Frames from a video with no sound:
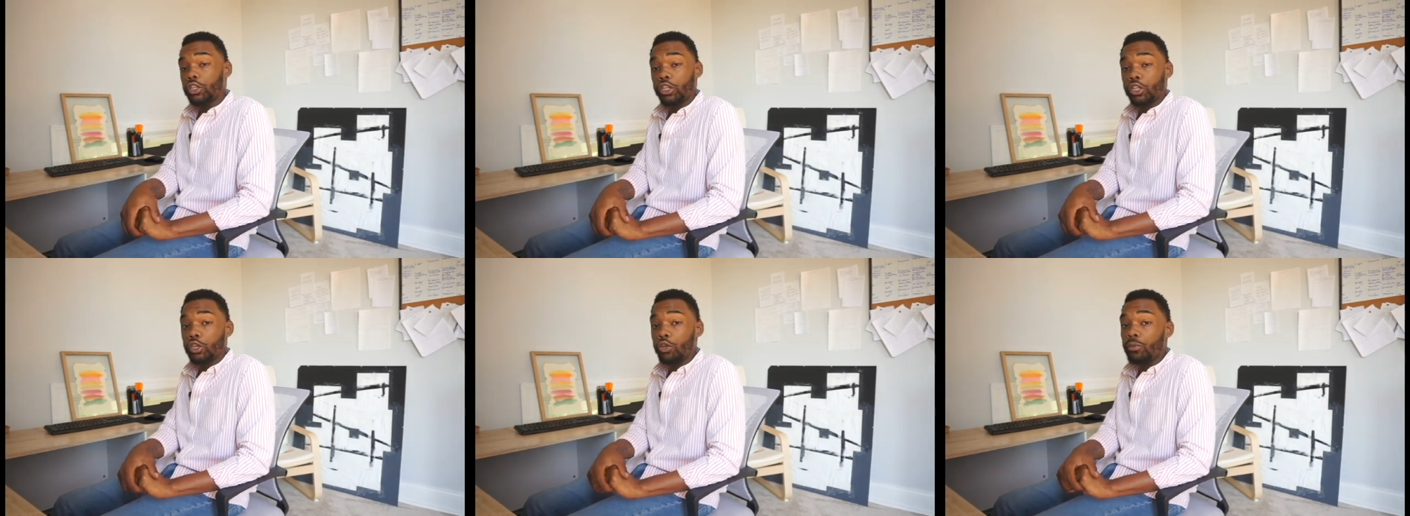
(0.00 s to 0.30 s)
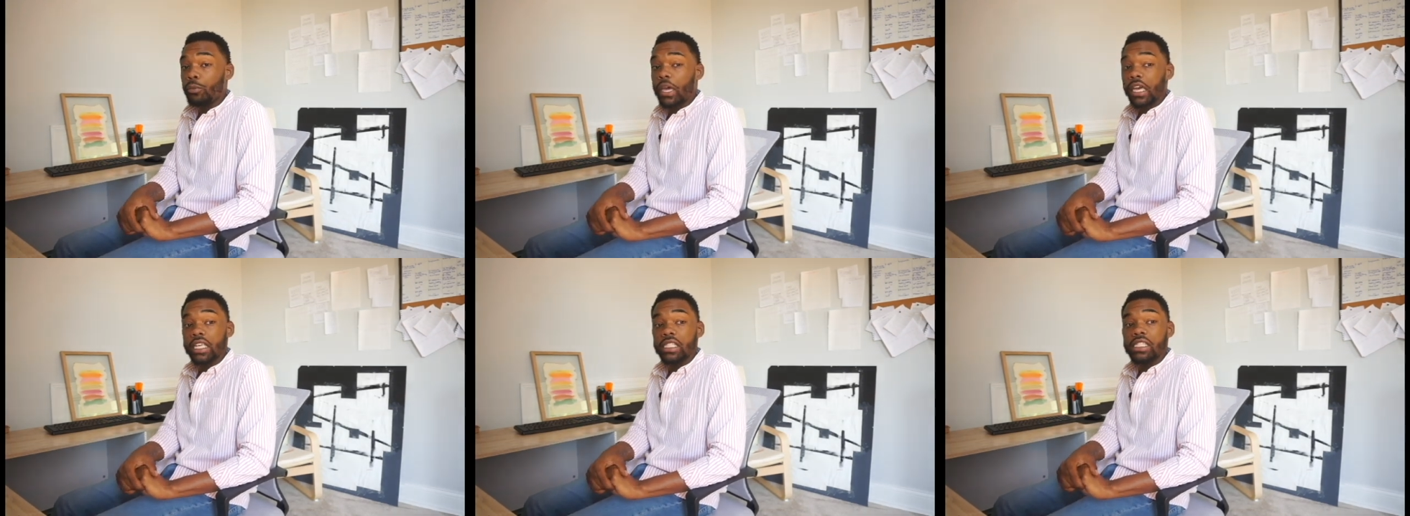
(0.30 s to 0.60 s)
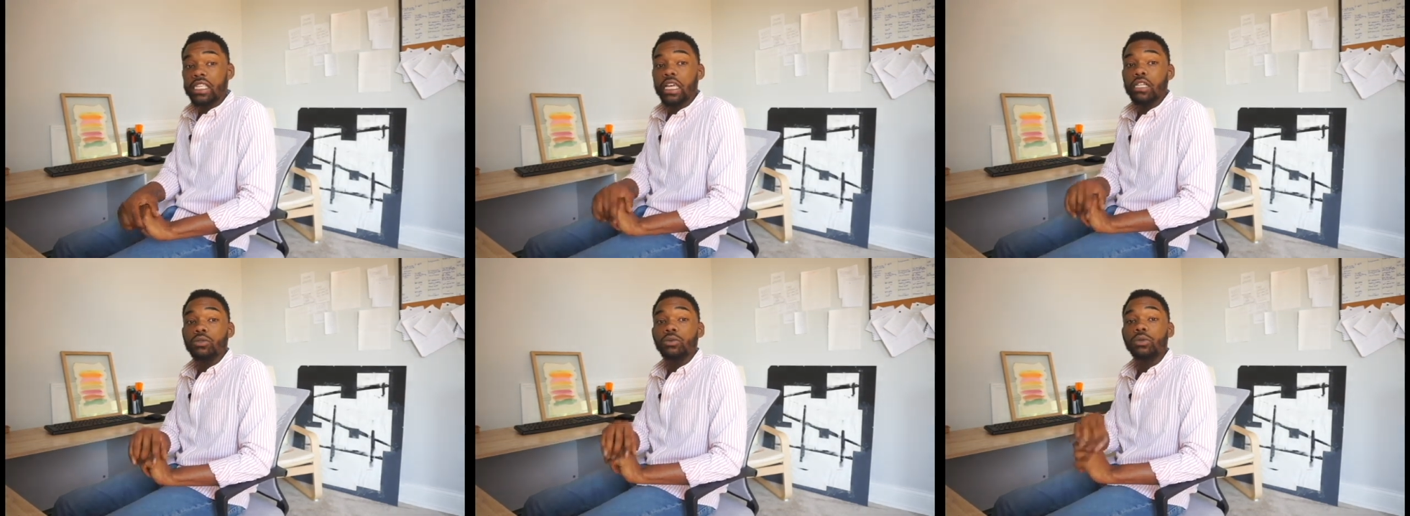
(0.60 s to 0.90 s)
you make a
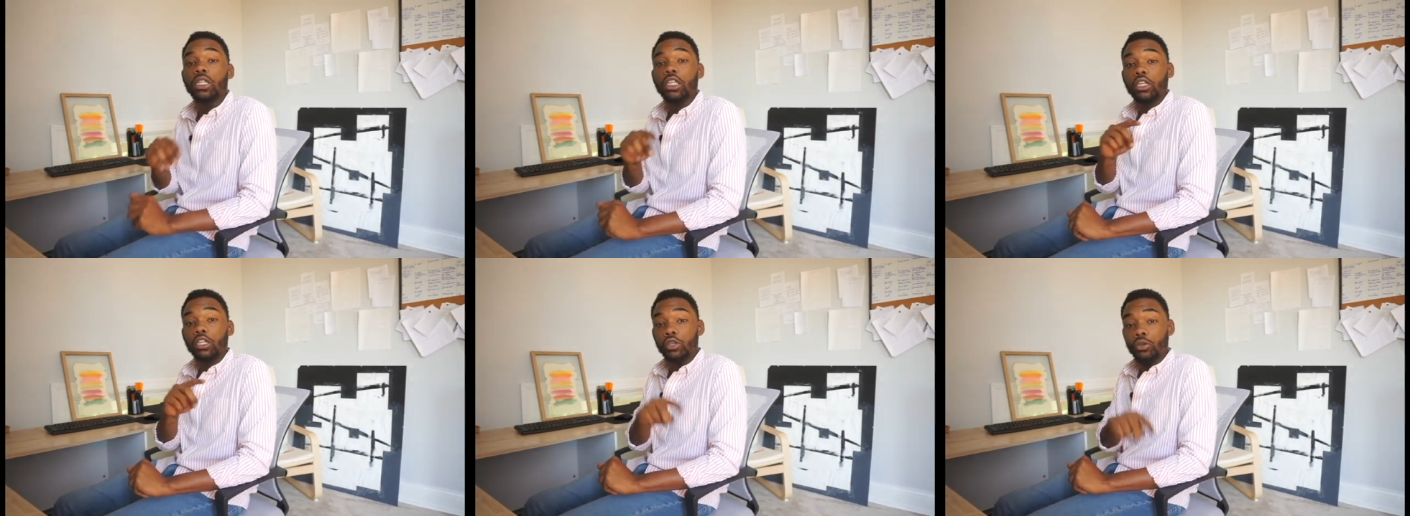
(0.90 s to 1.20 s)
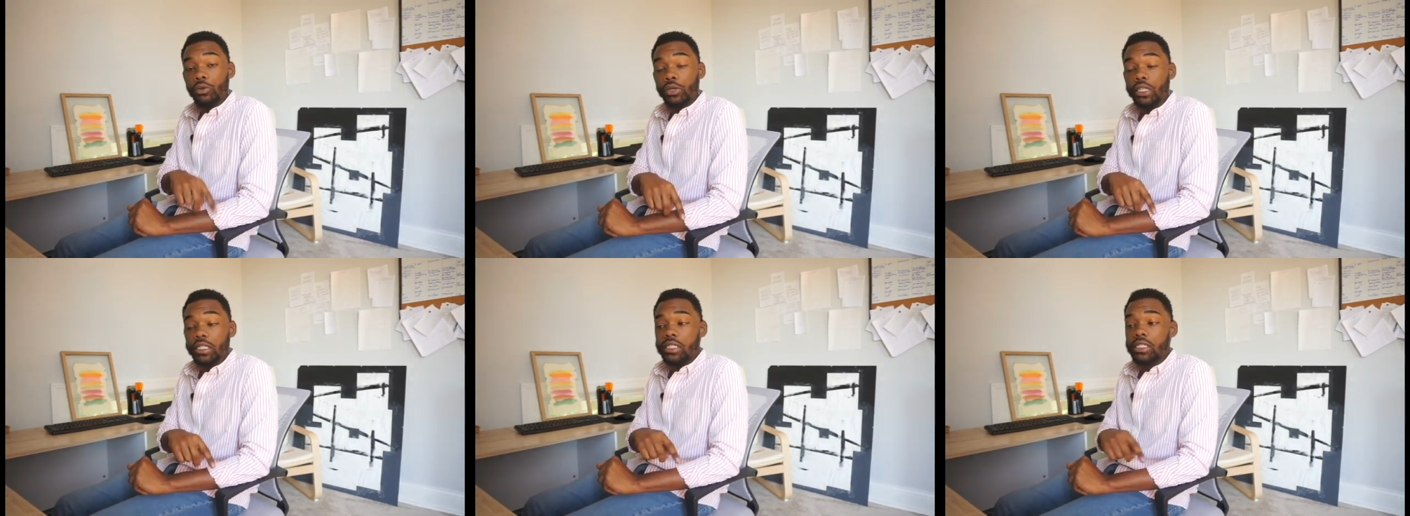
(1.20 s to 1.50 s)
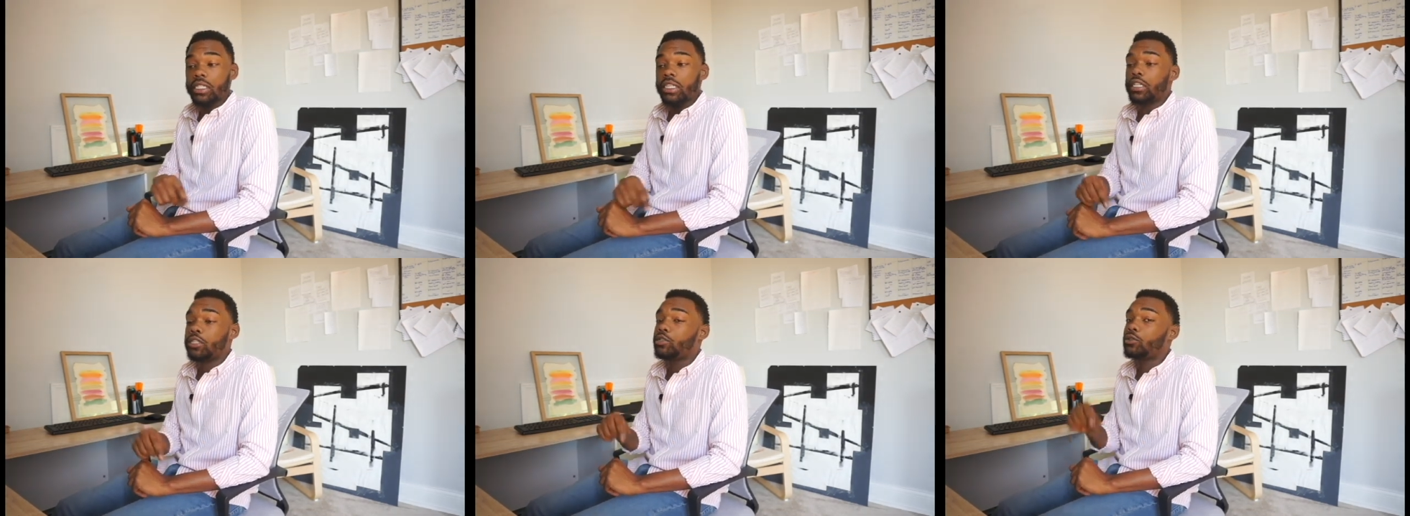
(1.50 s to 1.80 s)
schedule that you can
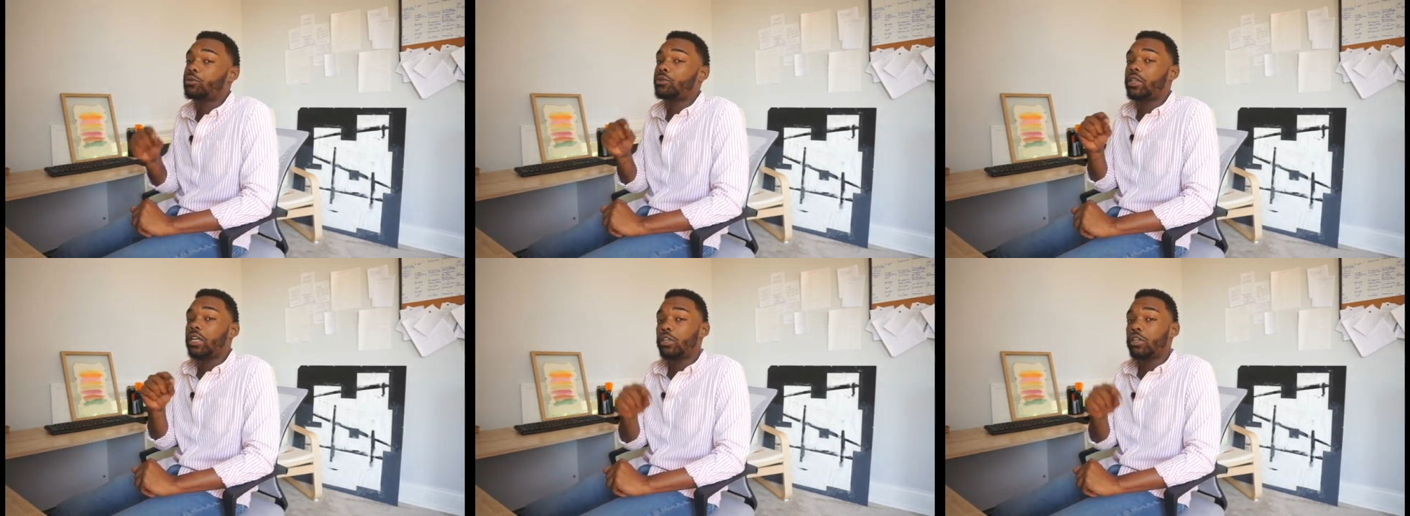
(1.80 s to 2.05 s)
stick to,